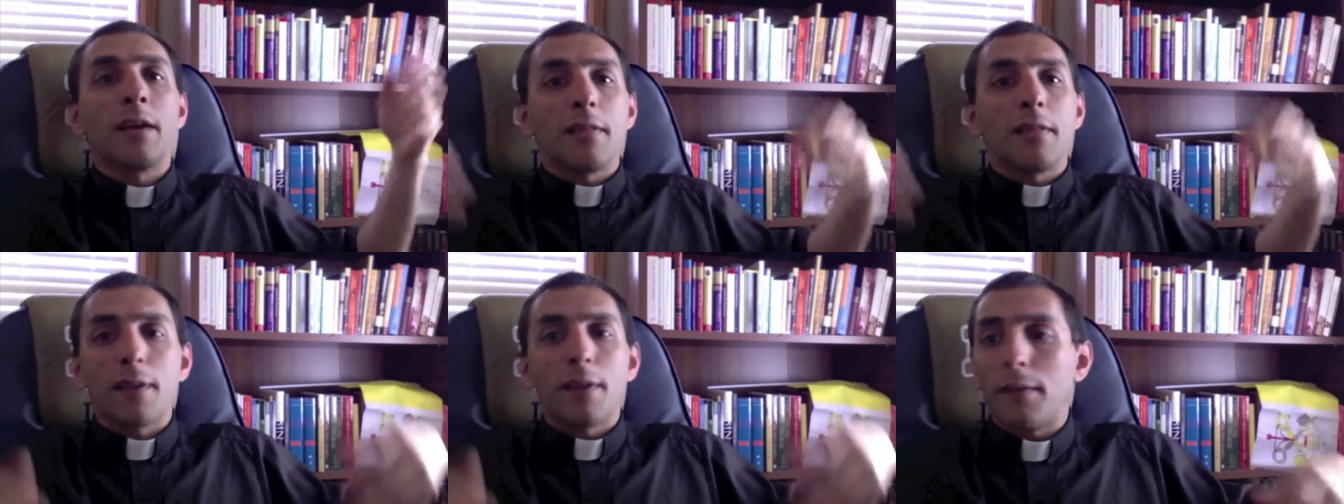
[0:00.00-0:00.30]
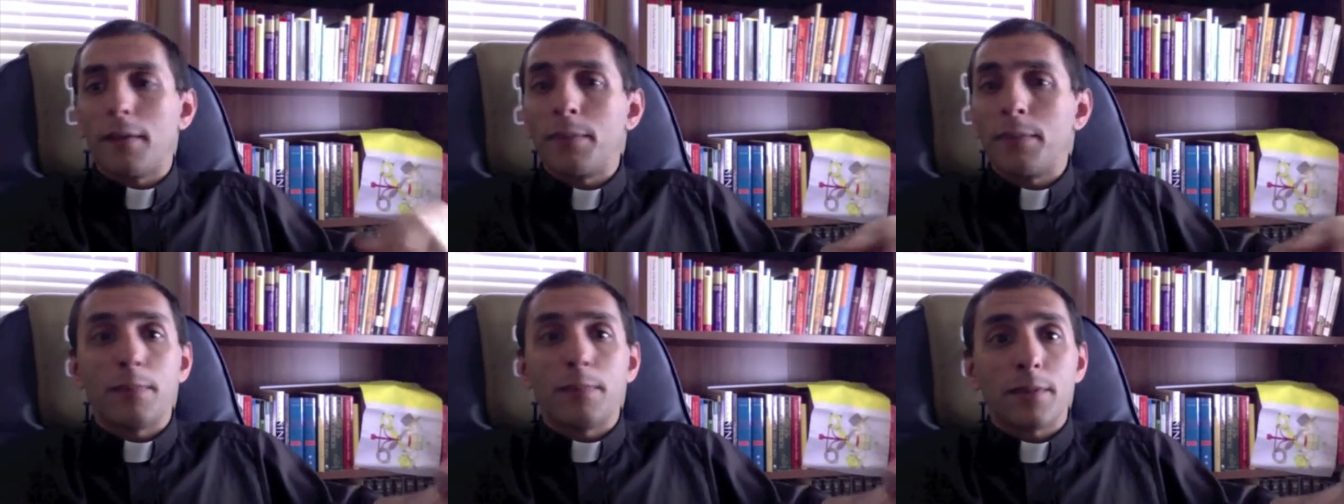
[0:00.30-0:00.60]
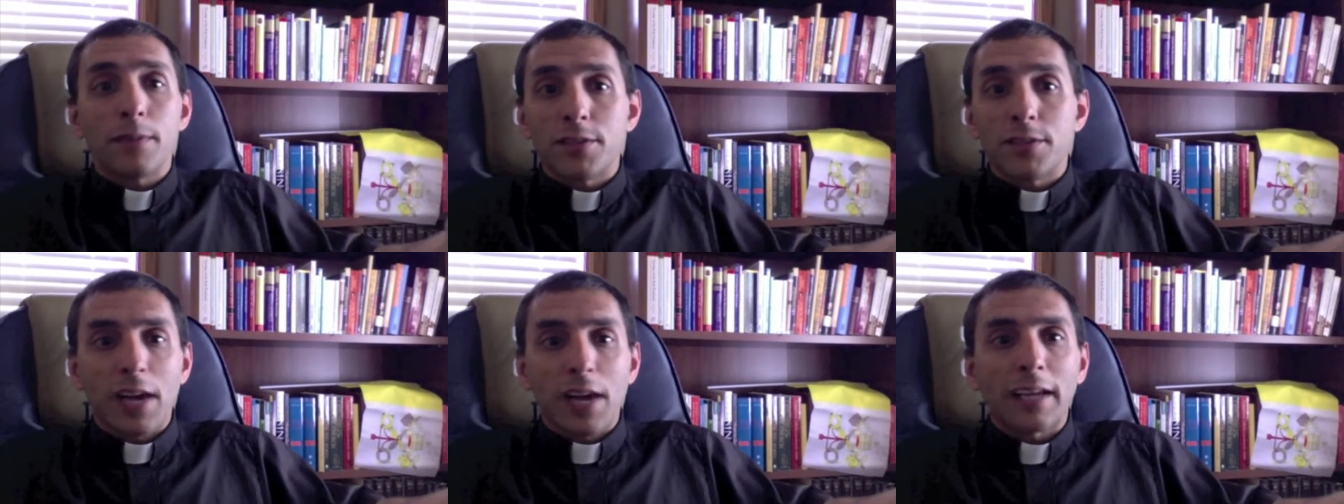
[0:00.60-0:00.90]
then
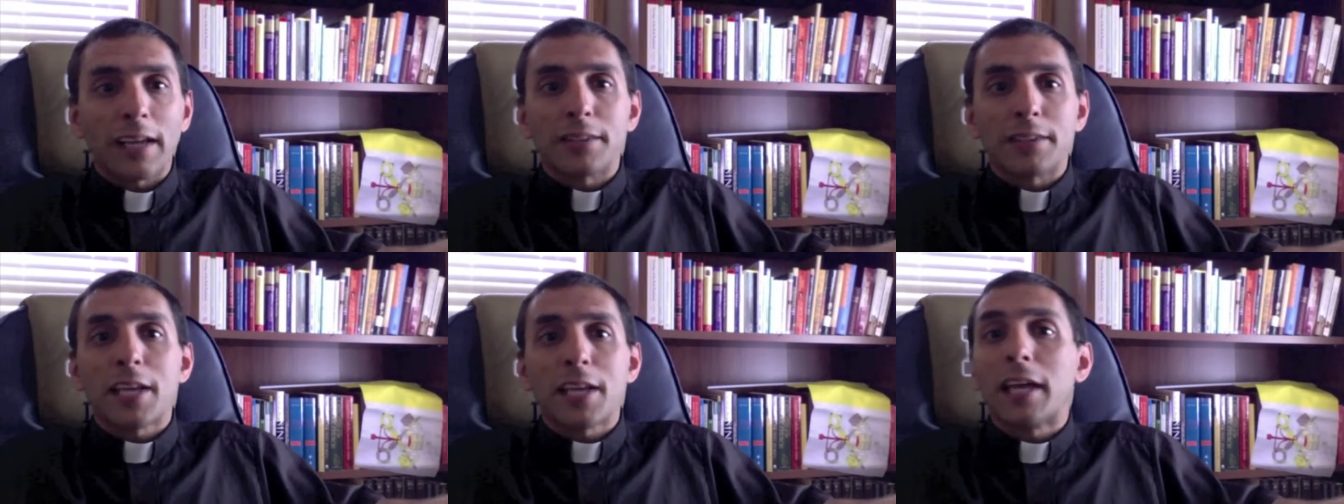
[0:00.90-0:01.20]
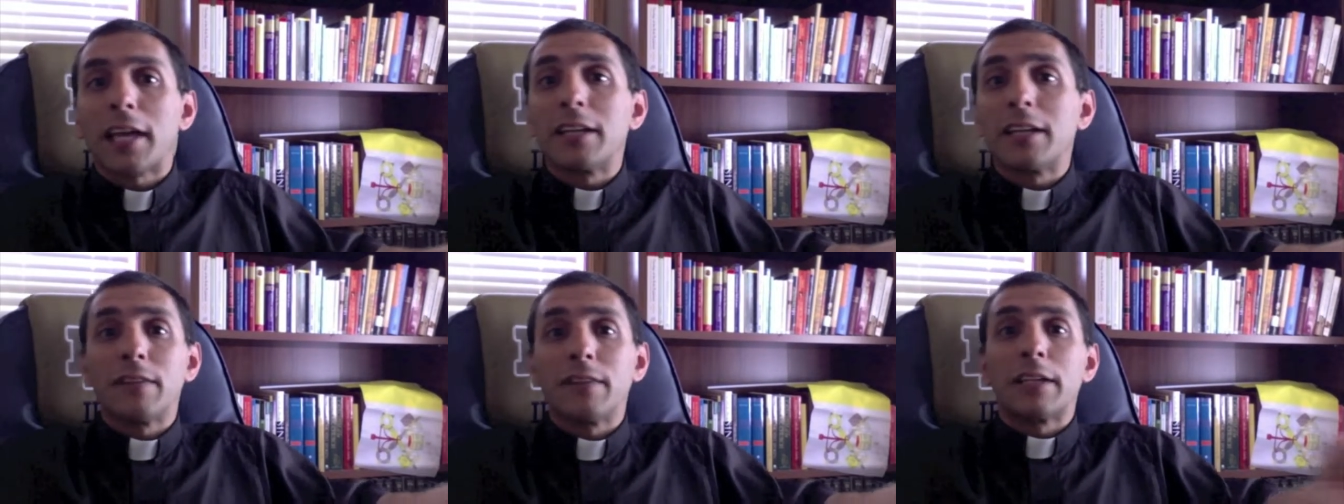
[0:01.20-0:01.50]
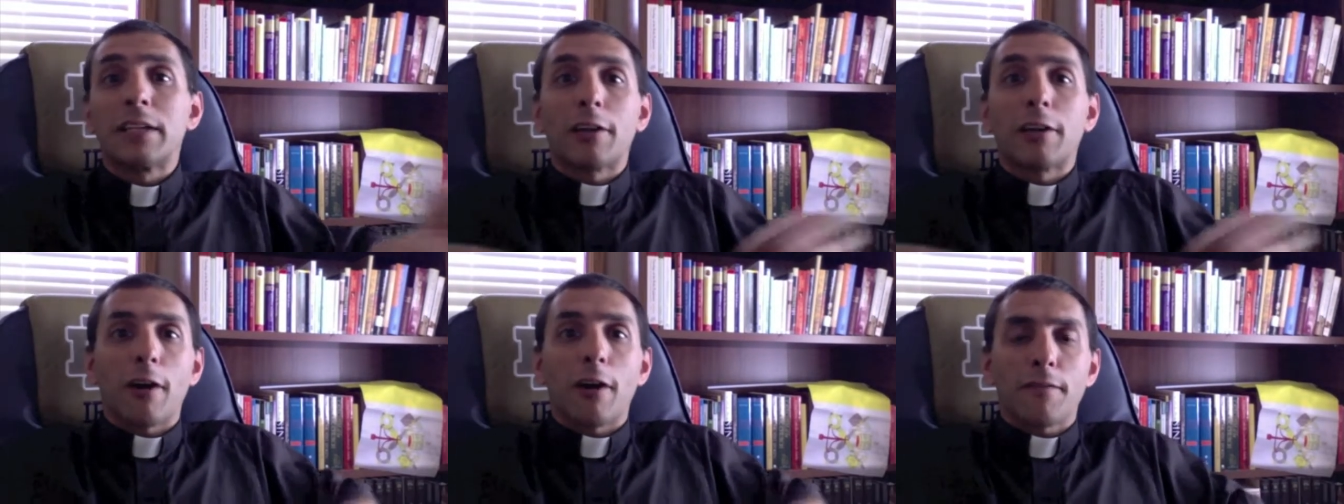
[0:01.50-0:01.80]
science can't
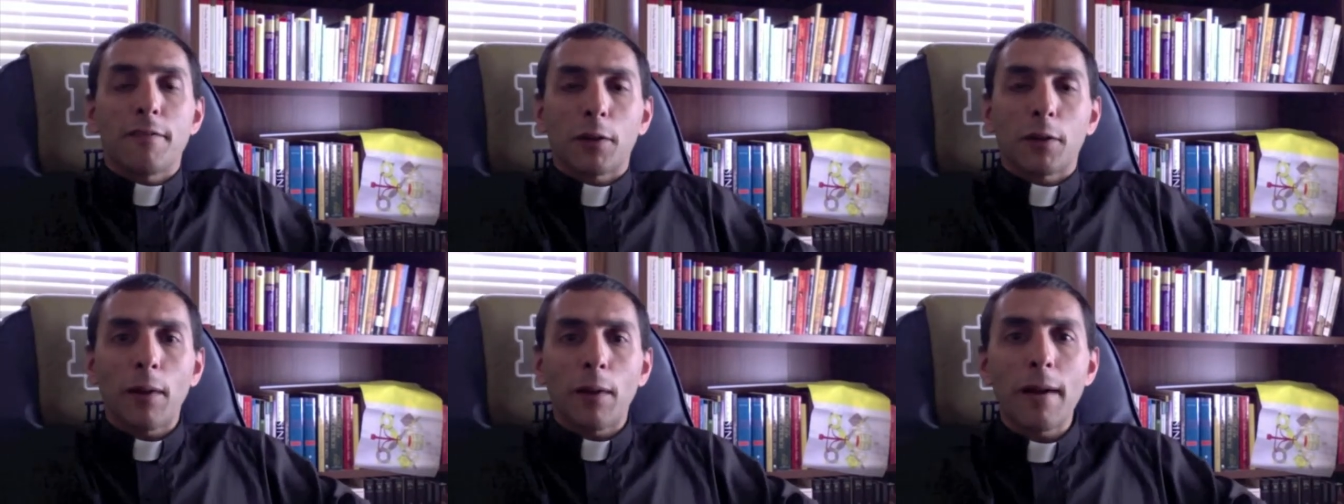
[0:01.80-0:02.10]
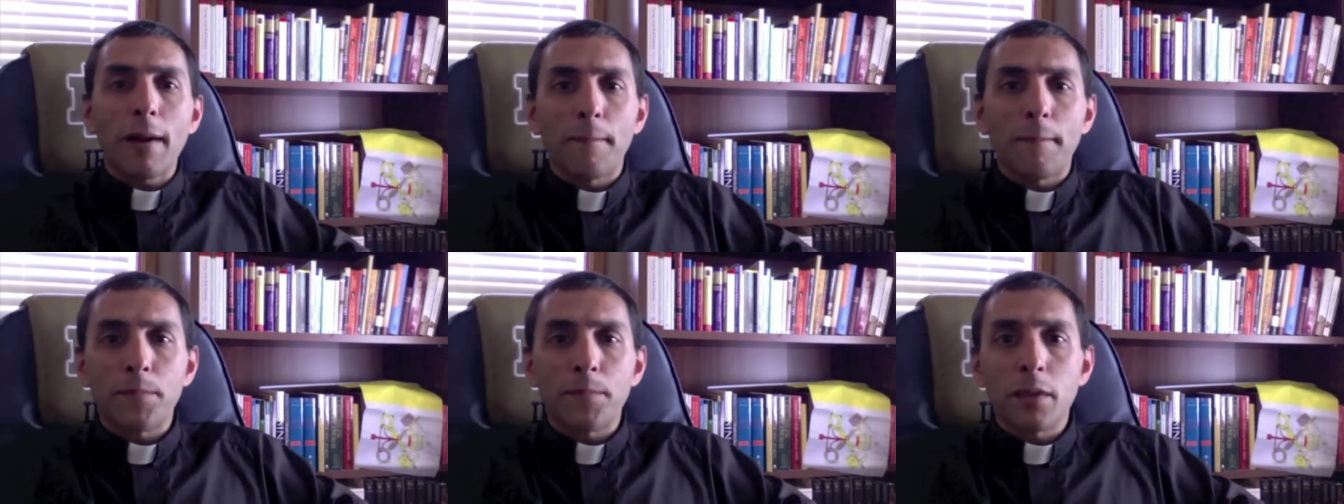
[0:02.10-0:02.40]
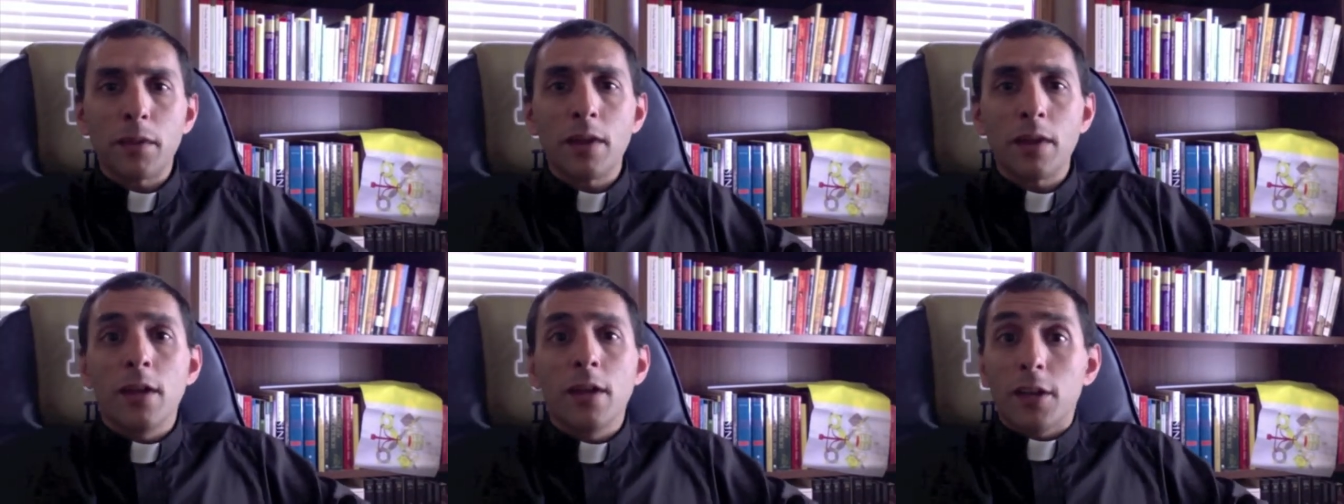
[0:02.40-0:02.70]
even get off the ground.
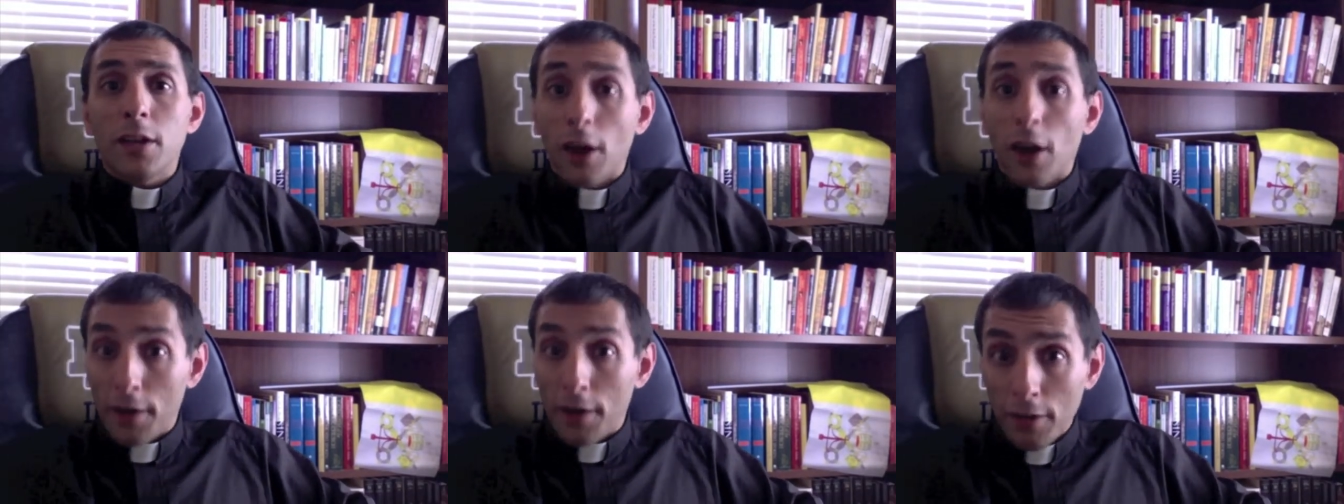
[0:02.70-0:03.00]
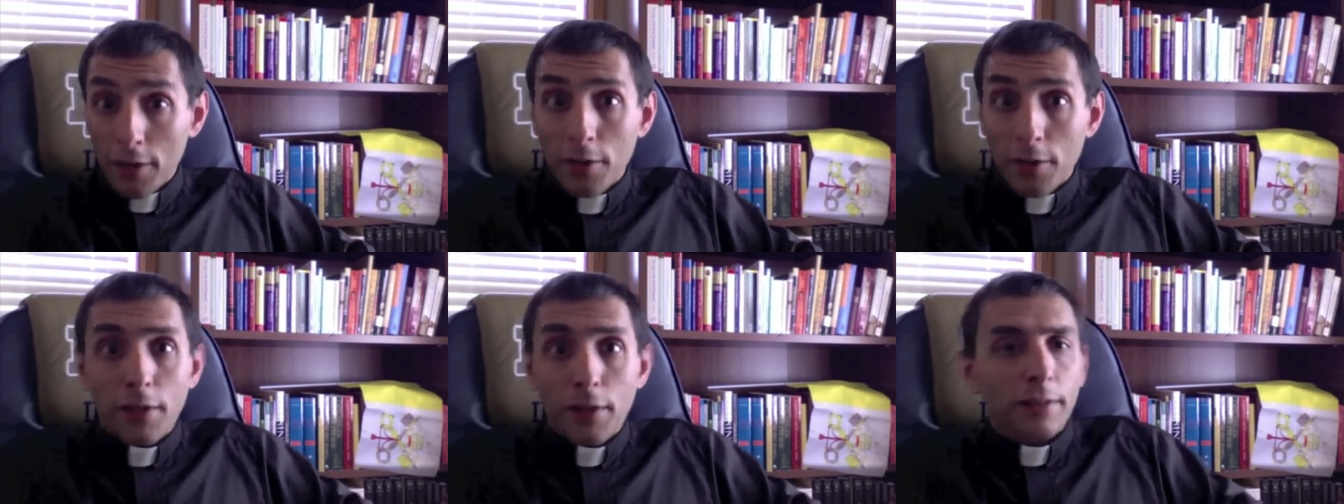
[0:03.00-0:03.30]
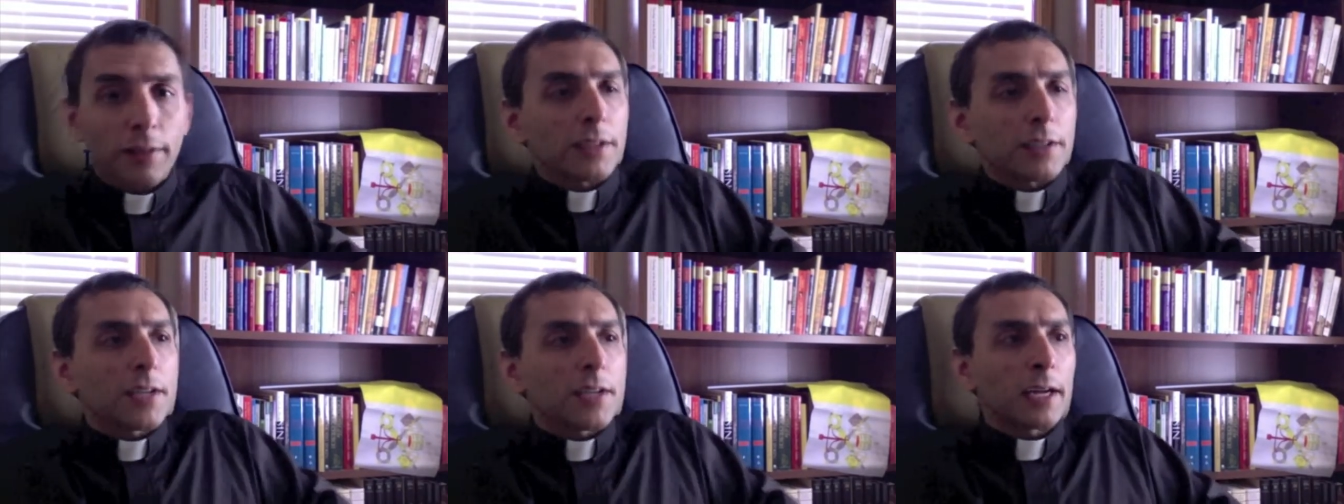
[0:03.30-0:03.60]
Another
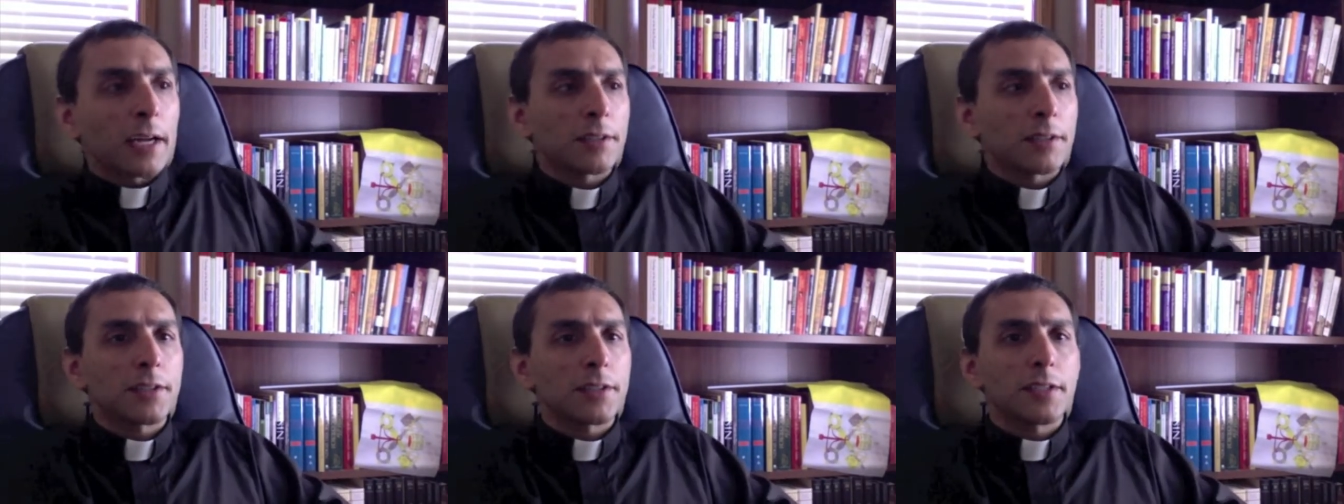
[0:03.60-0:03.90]
thing that science